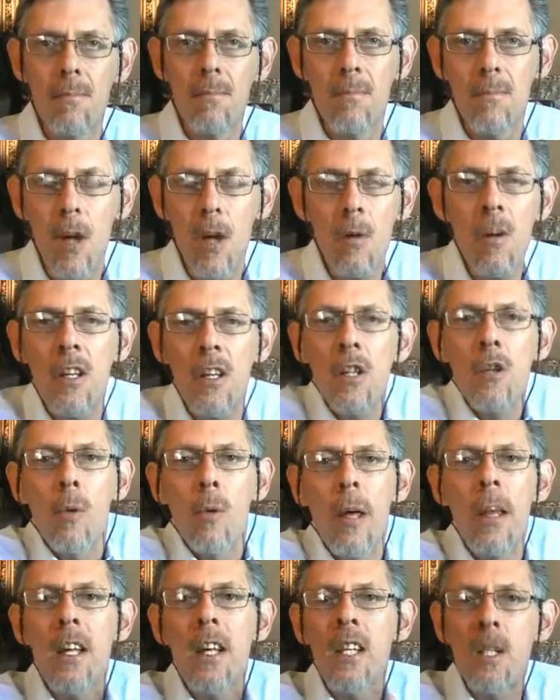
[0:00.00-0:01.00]
The only thing you
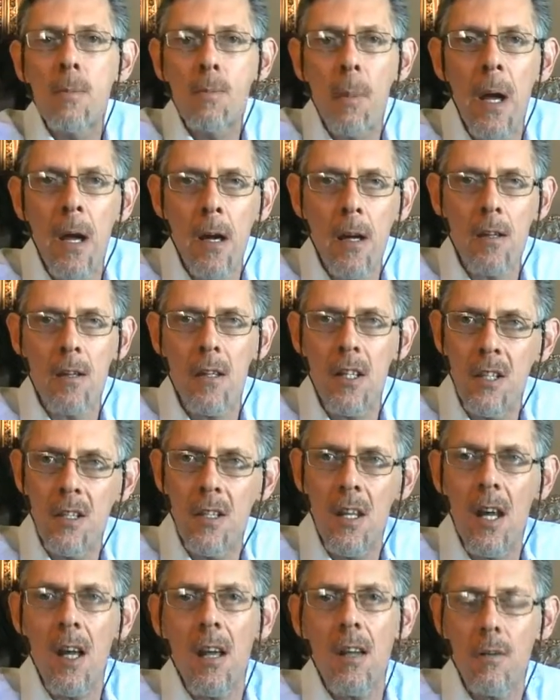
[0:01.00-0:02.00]
can expect is
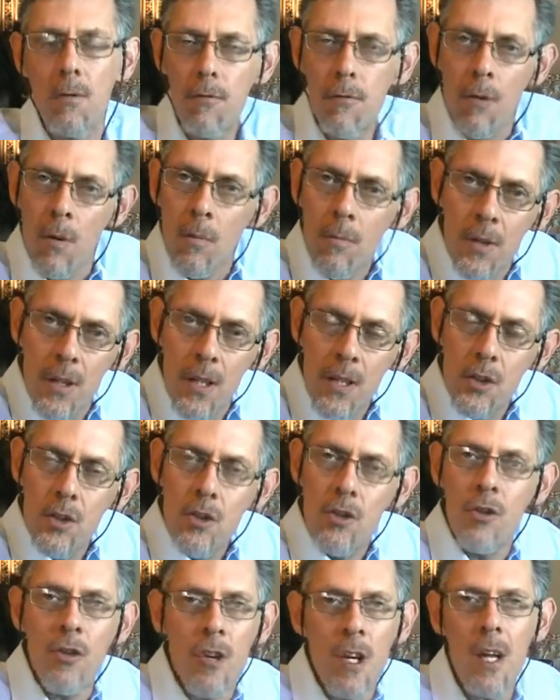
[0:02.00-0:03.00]
death from this
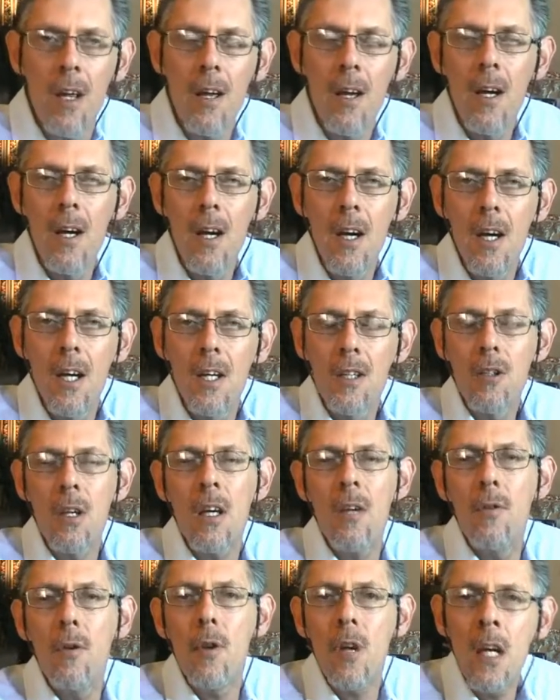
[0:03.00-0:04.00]
tree. So
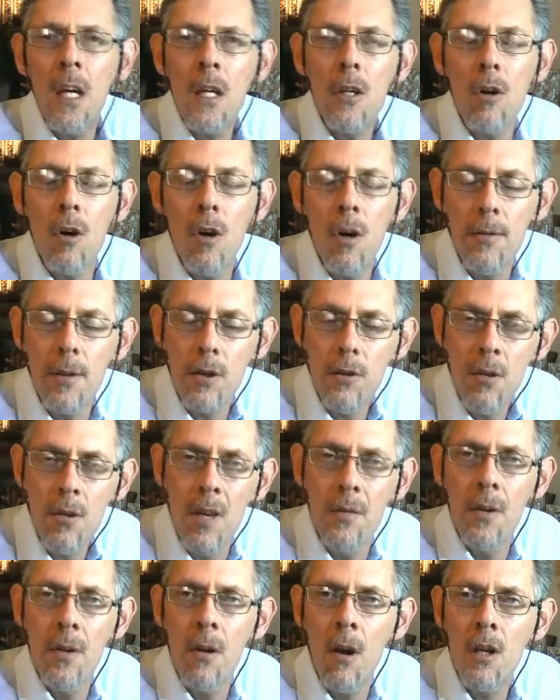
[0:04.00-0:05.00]
if you eat of the tree
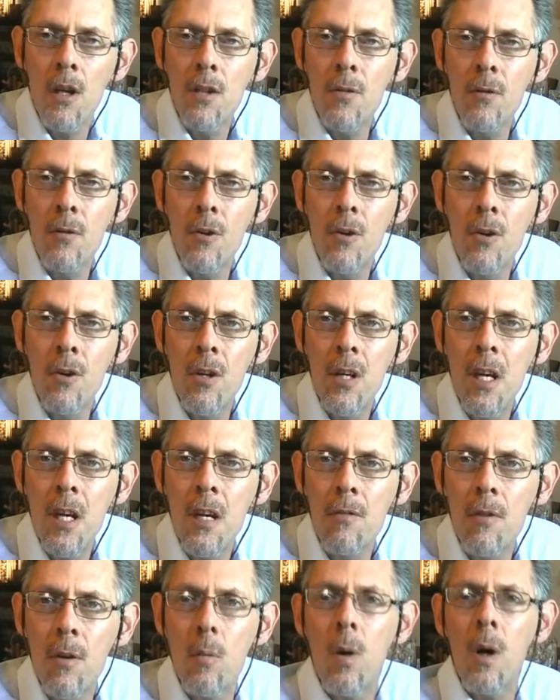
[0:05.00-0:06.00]
of the knowledge of good and
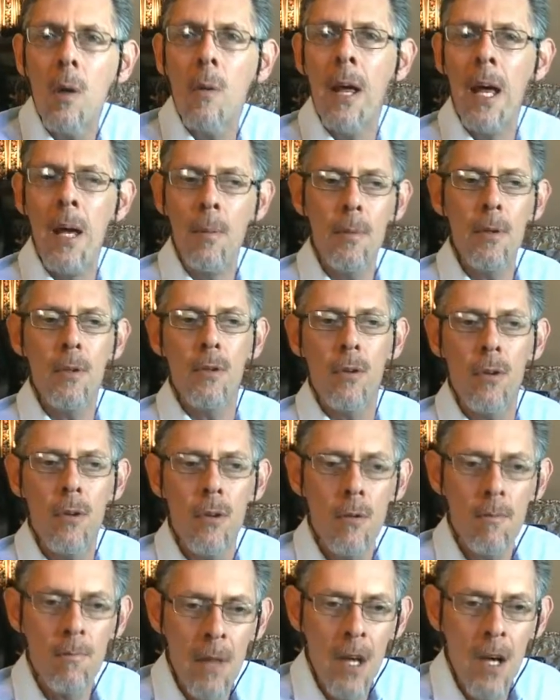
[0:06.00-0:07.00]
evil, what will happen to
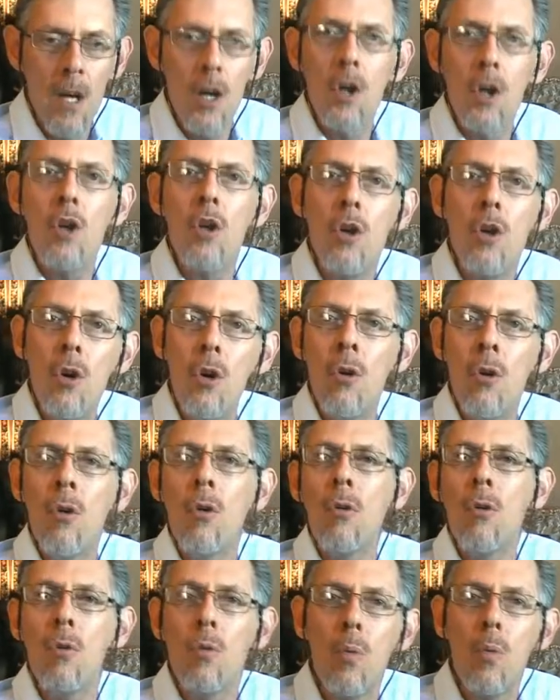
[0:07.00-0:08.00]
you?
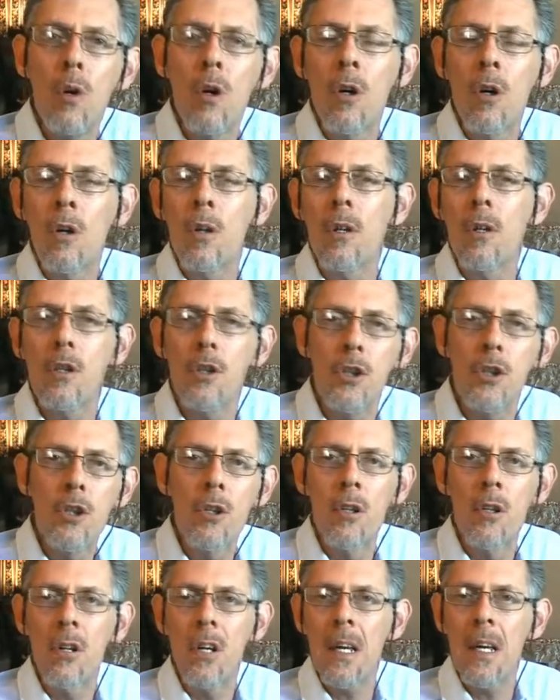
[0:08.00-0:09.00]
You will
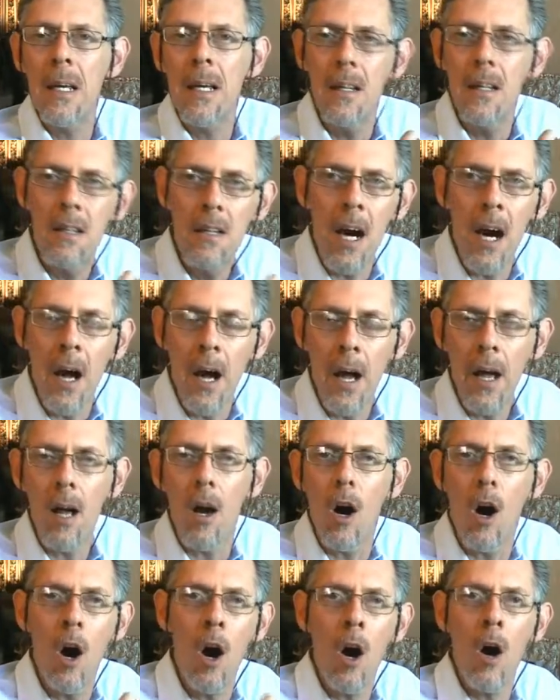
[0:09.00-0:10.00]
surely die.
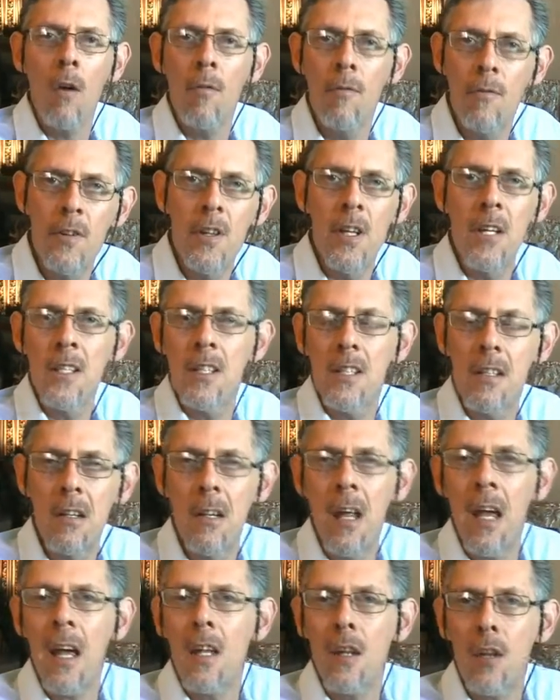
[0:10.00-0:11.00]
Of this
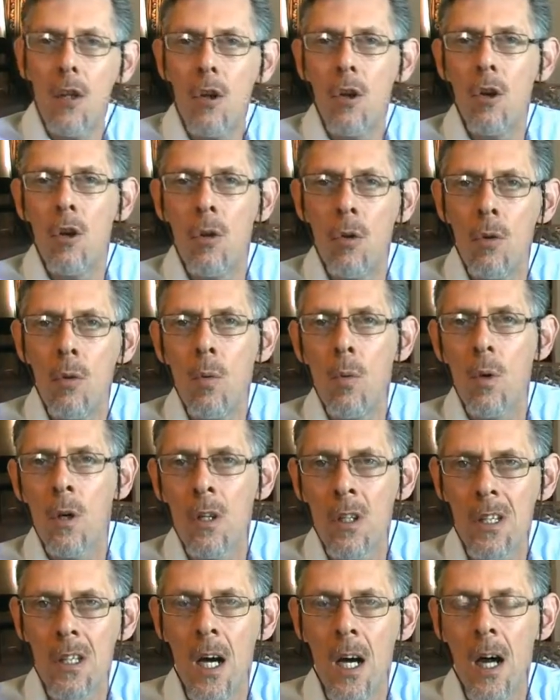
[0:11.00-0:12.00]
death, you
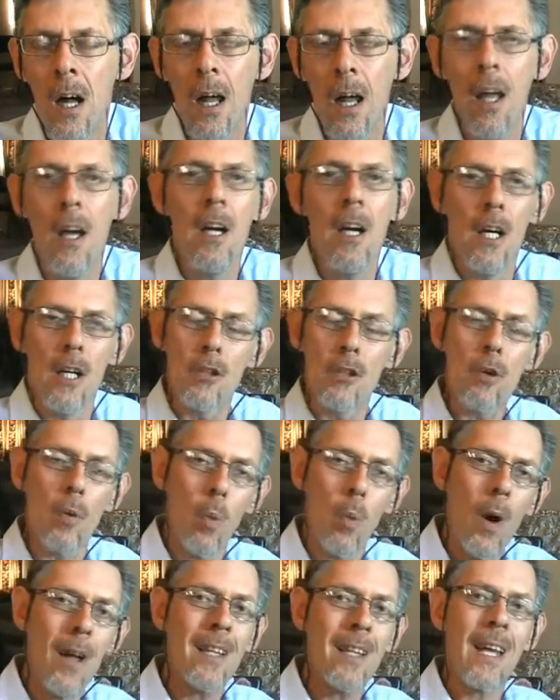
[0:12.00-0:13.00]
will die. So,
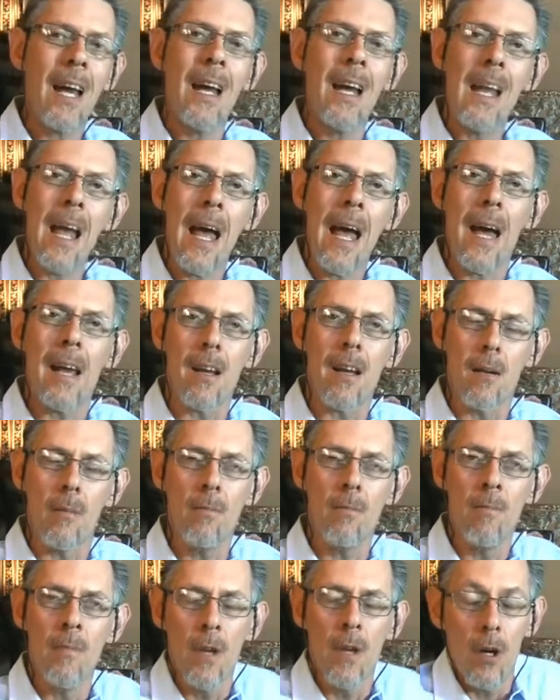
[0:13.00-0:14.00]
what can
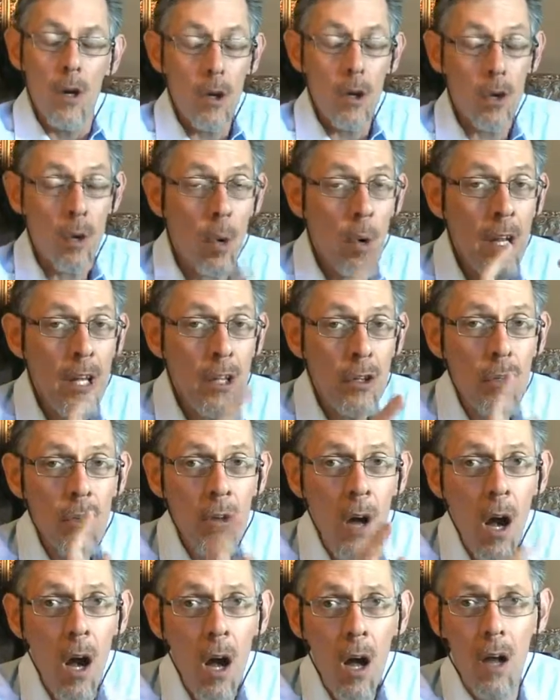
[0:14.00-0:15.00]
Adam, according
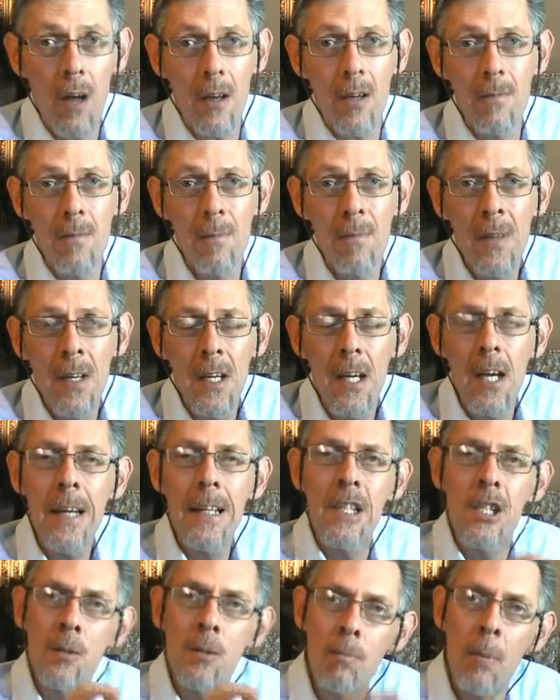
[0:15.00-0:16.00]
to God,
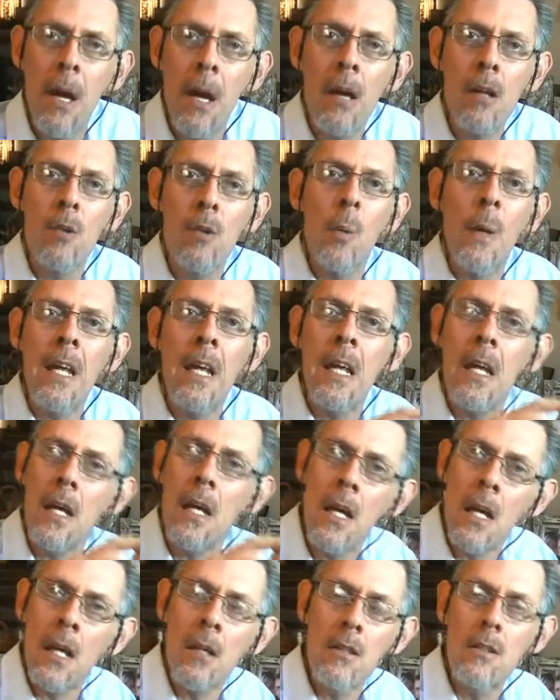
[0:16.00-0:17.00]
expect when he
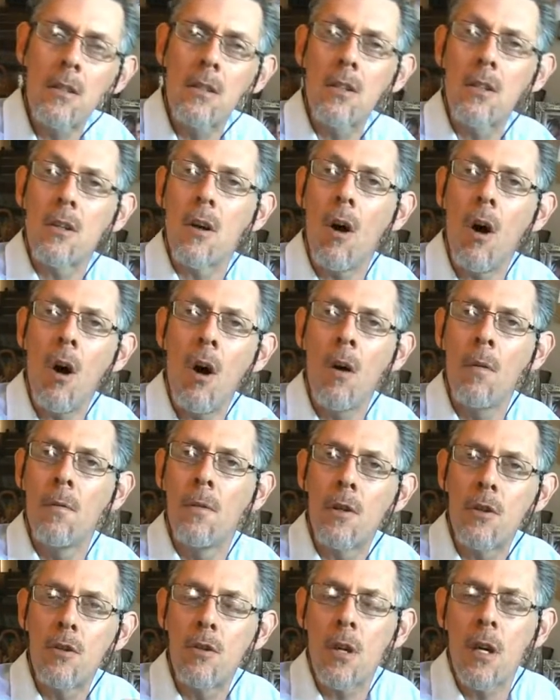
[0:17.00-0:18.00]
eats of
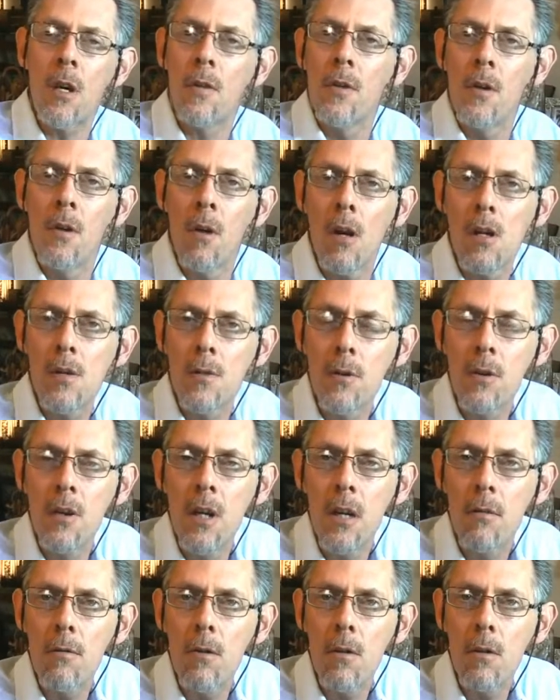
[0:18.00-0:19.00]
the tree of the knowledge of good
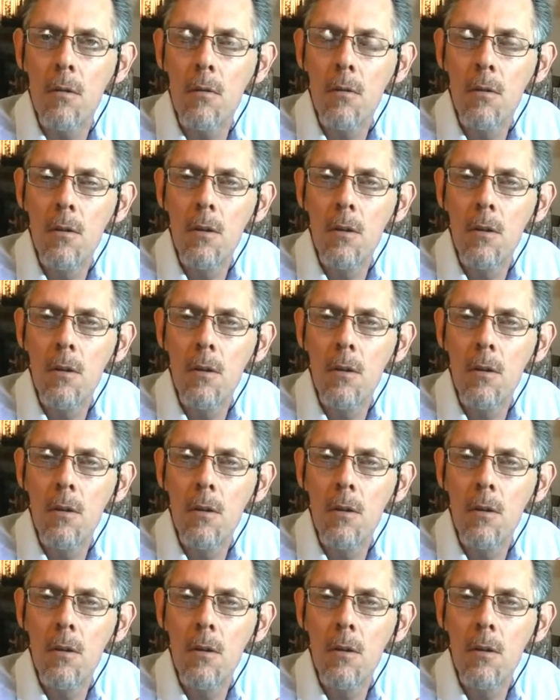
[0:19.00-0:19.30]
and evil?